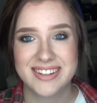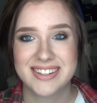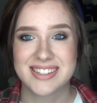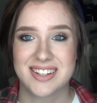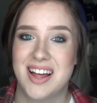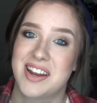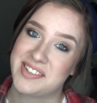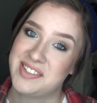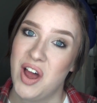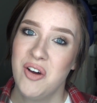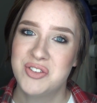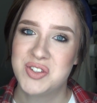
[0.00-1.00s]
It's a lot of
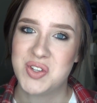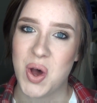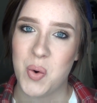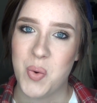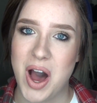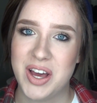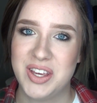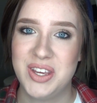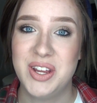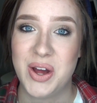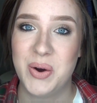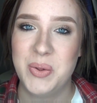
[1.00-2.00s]
stuff, so
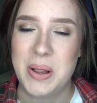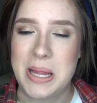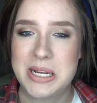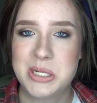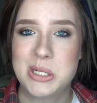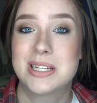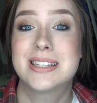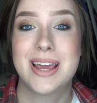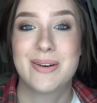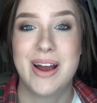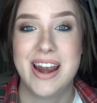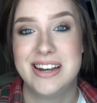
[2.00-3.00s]
let's just
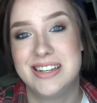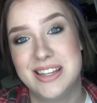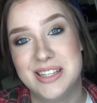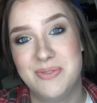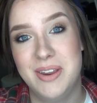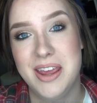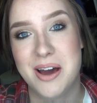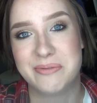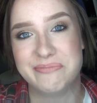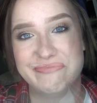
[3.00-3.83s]
get right into this video.